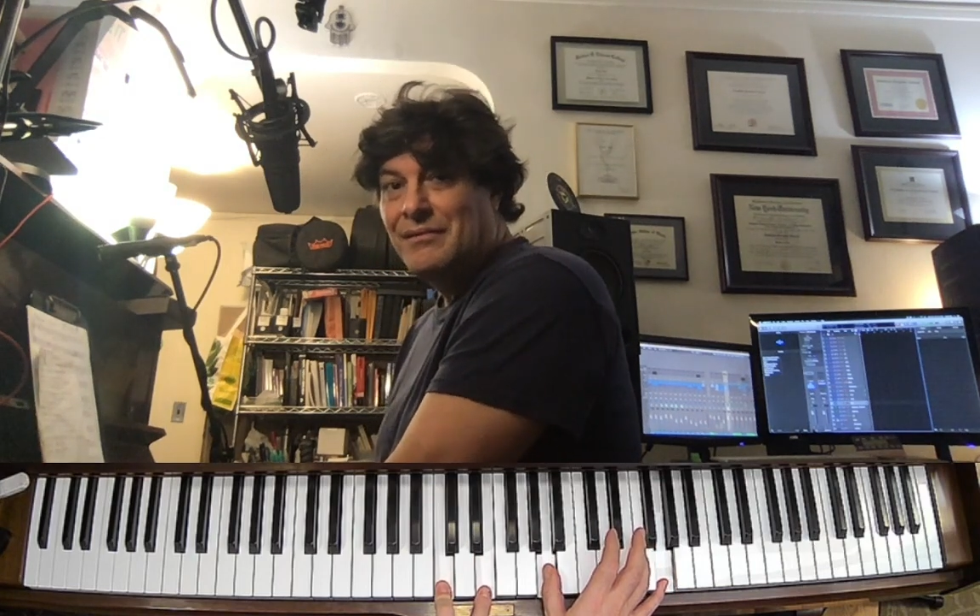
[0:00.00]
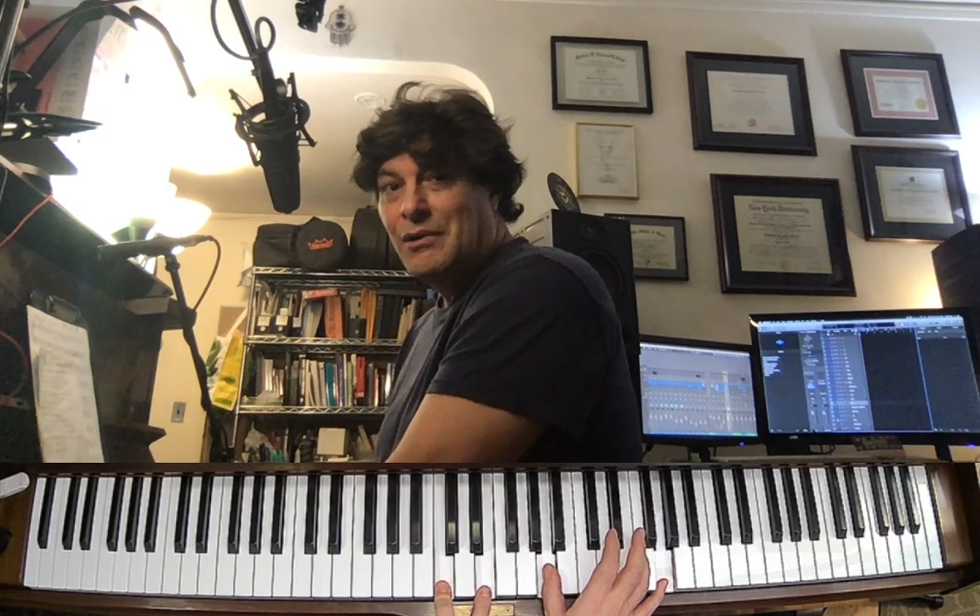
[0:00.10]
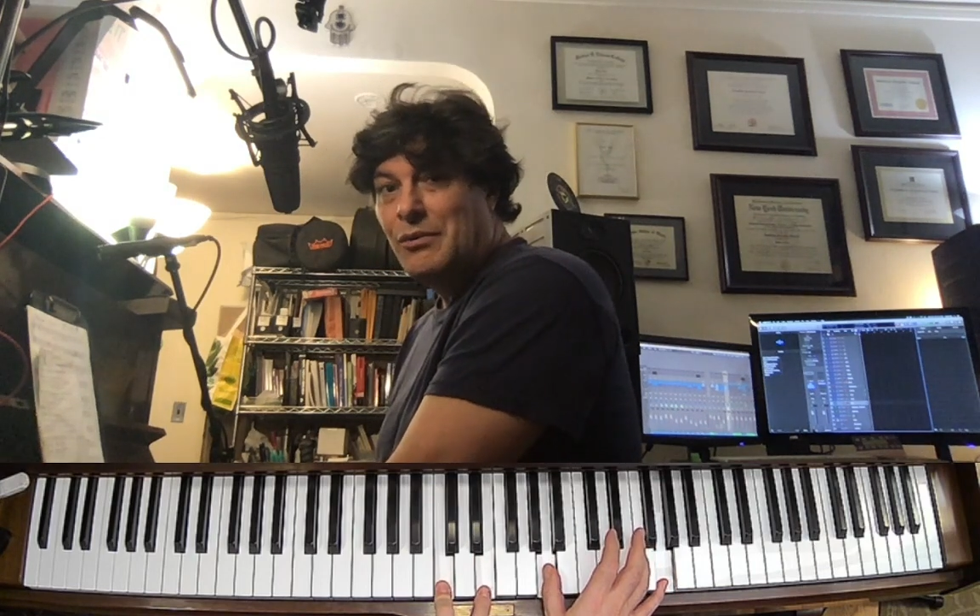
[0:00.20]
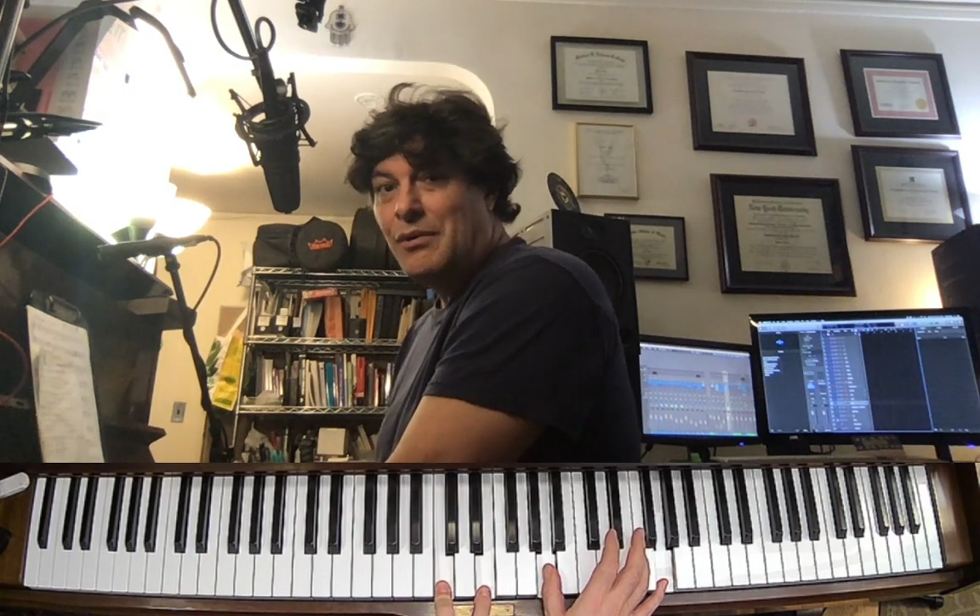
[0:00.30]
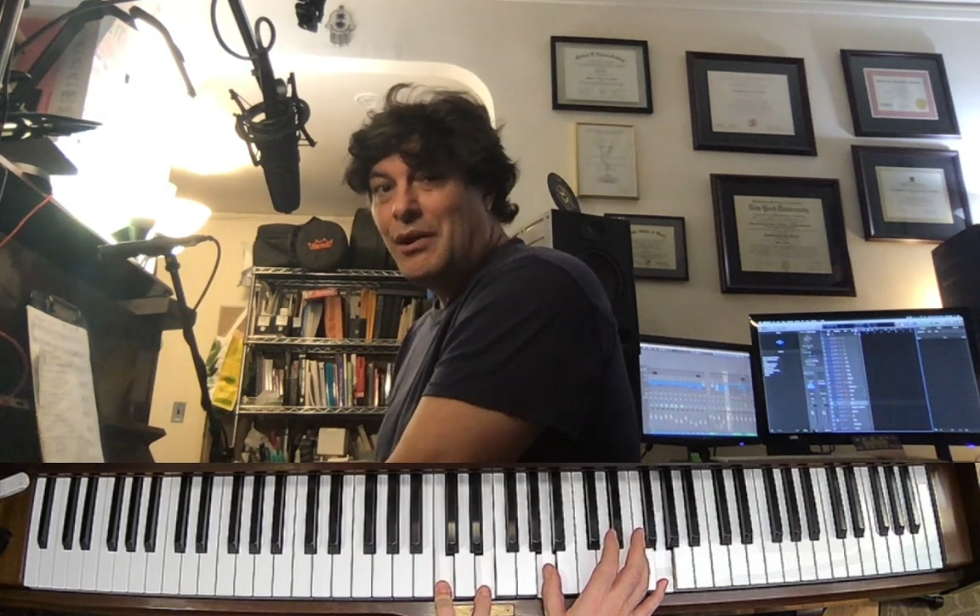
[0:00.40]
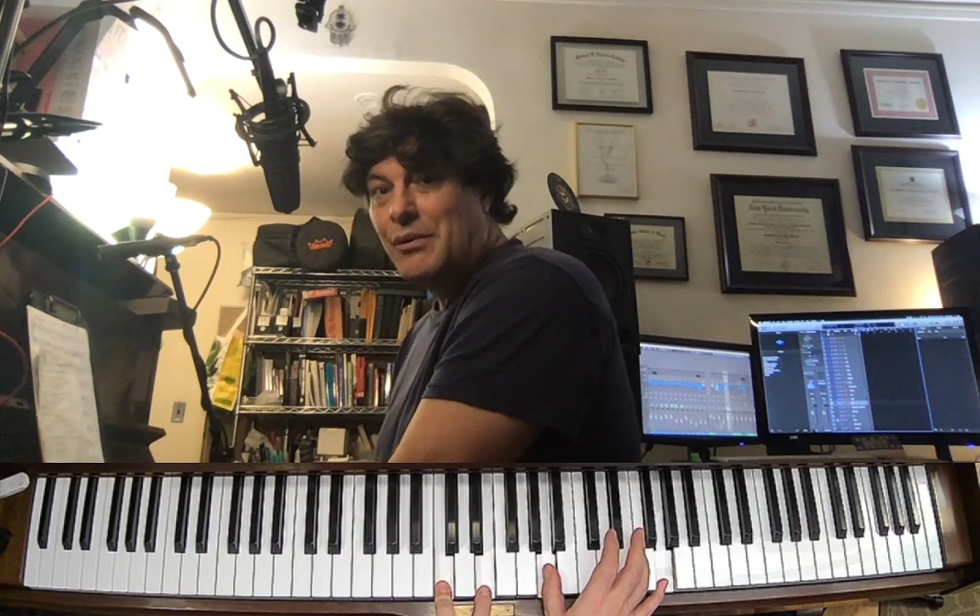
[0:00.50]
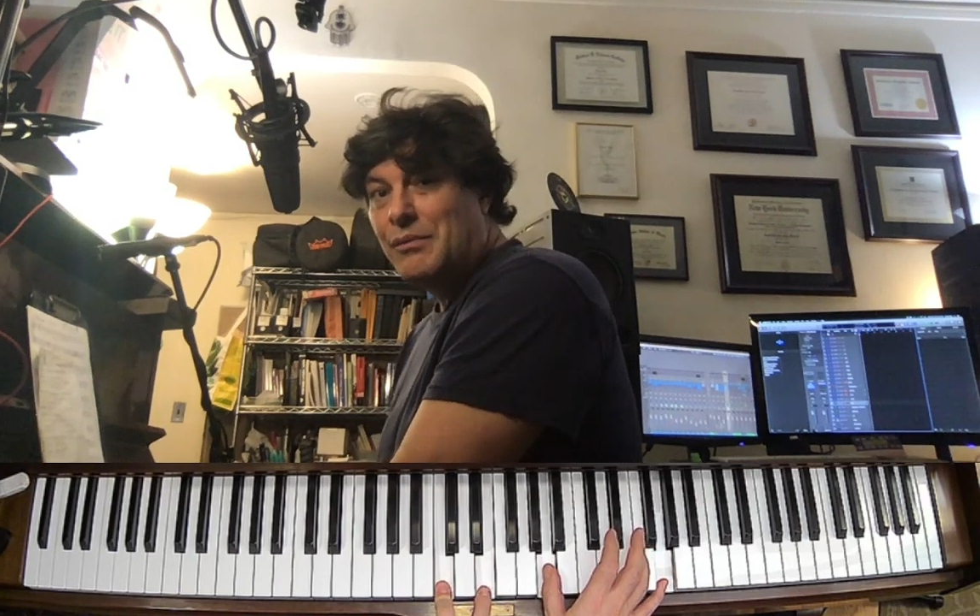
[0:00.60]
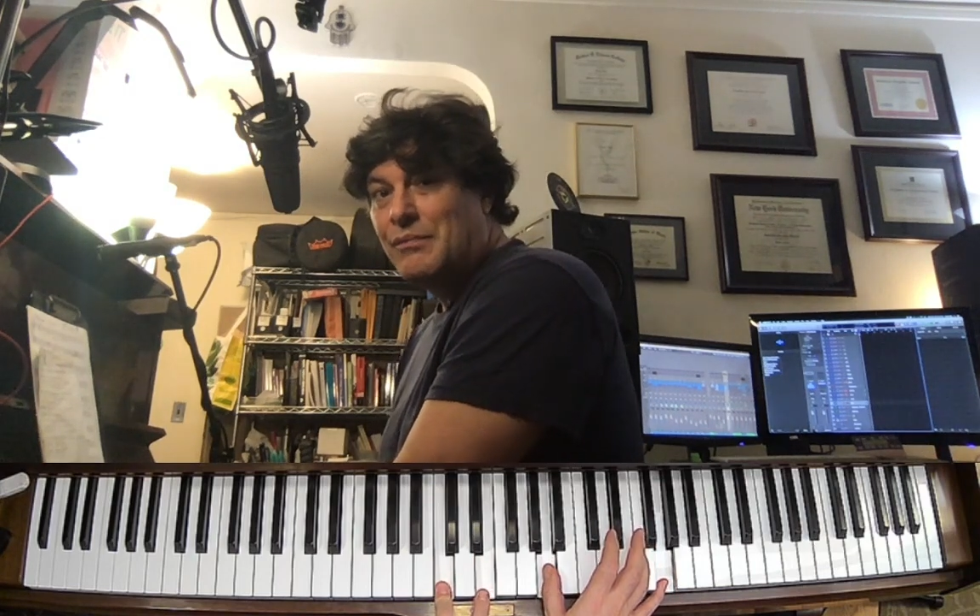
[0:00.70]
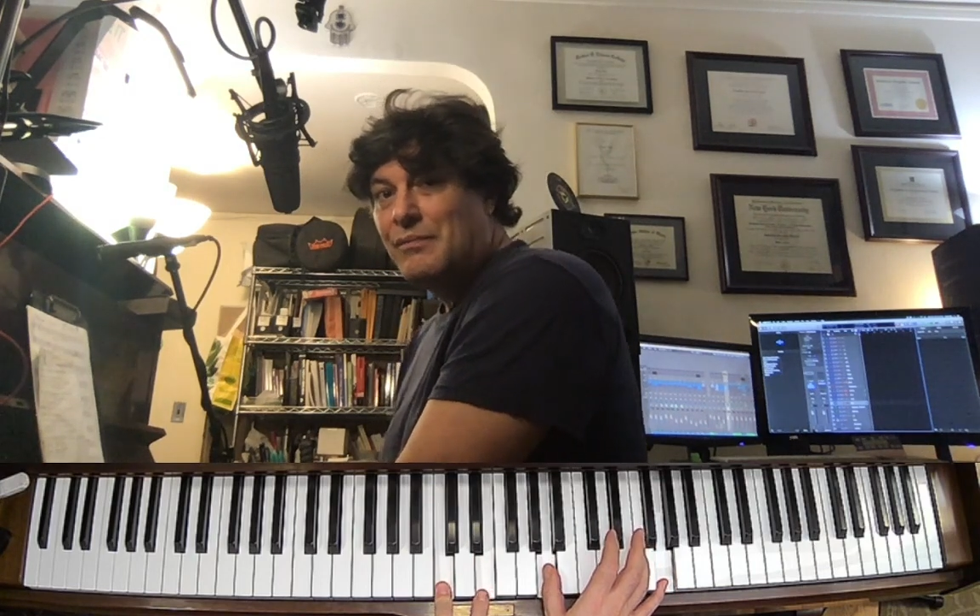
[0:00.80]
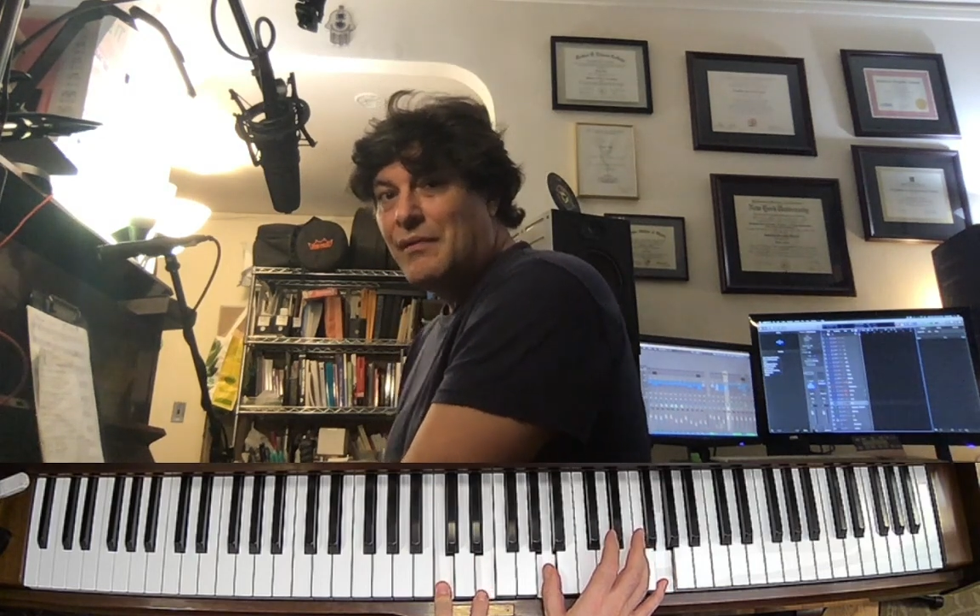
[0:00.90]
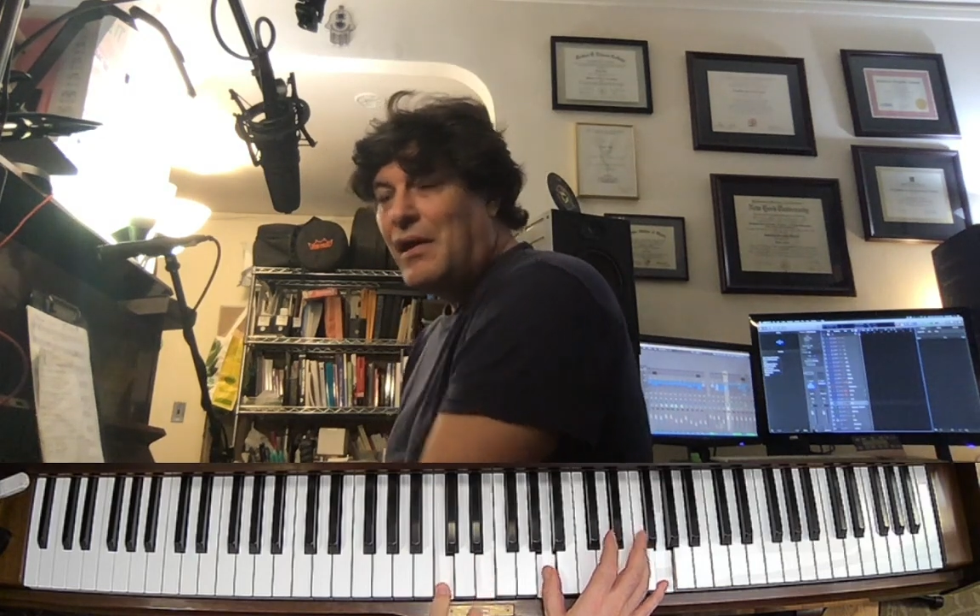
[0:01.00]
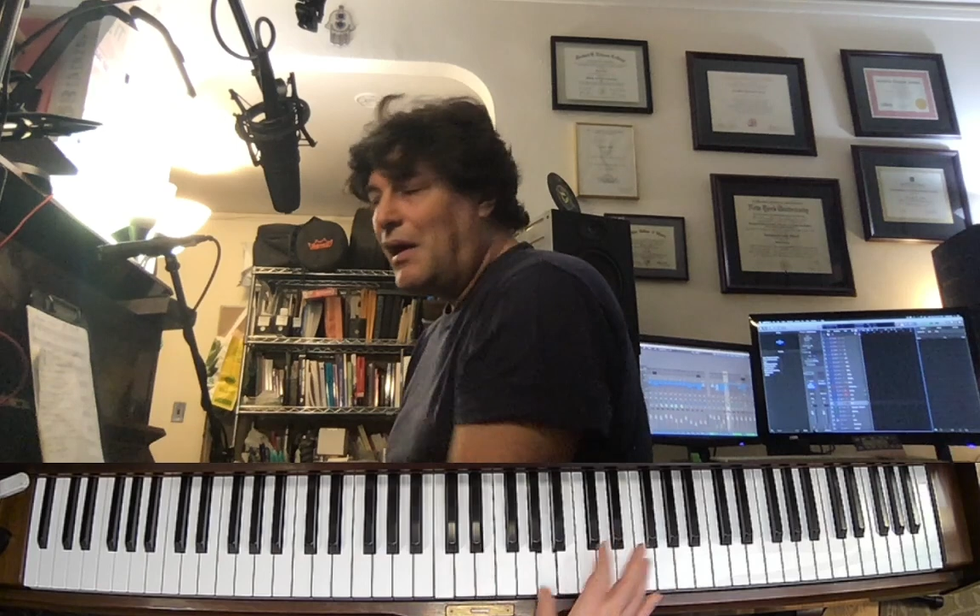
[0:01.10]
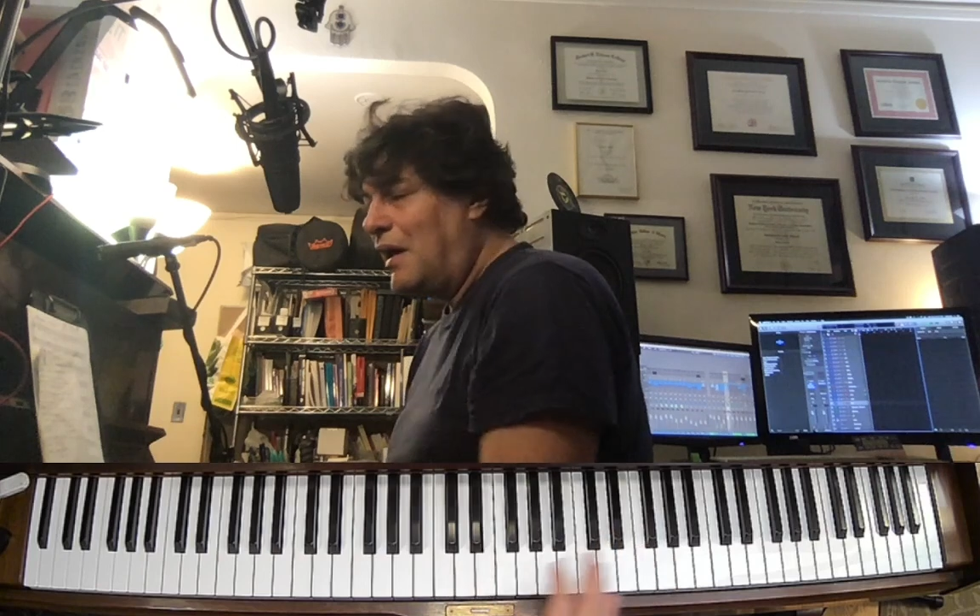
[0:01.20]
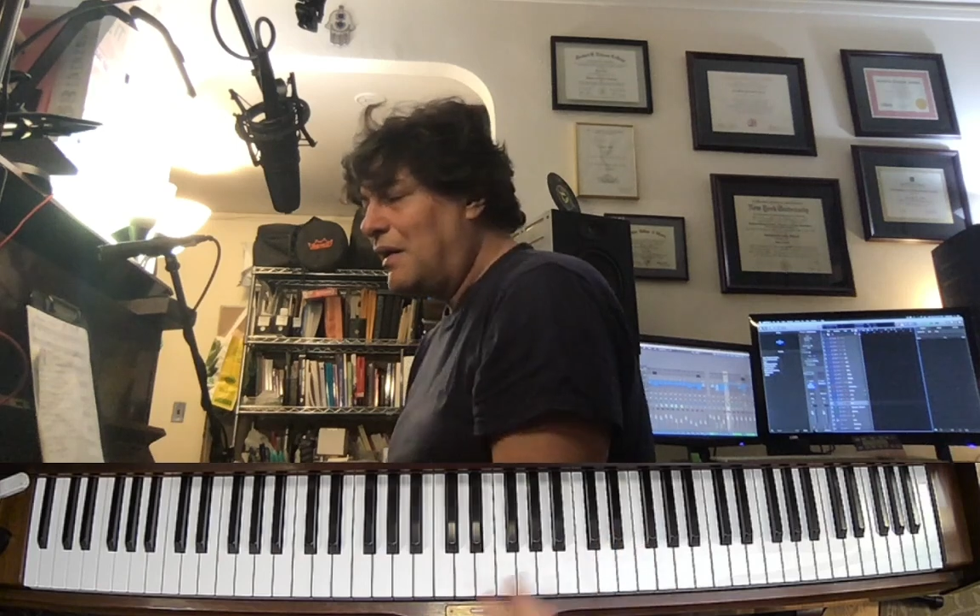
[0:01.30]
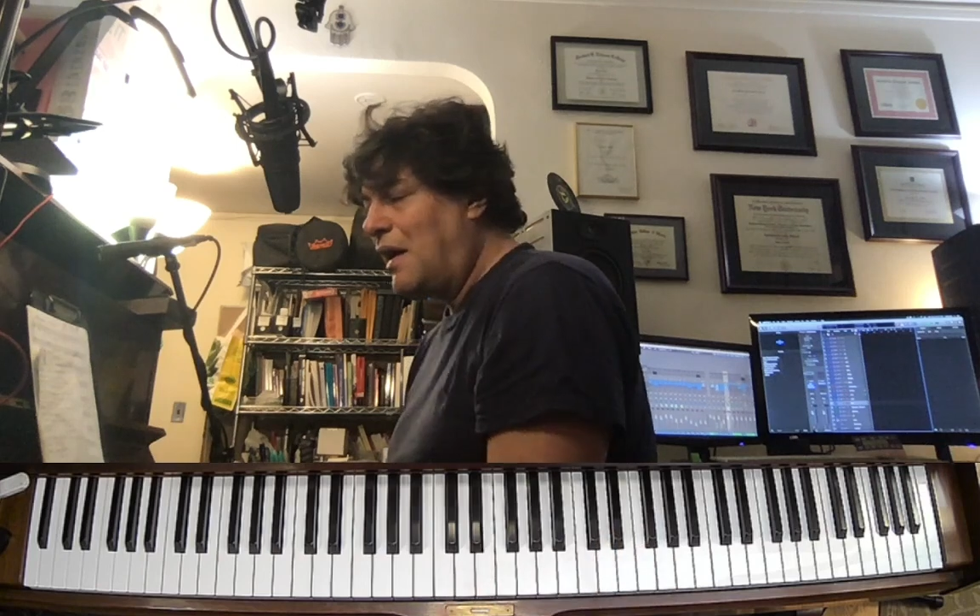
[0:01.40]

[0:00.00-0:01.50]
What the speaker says: Who knew? And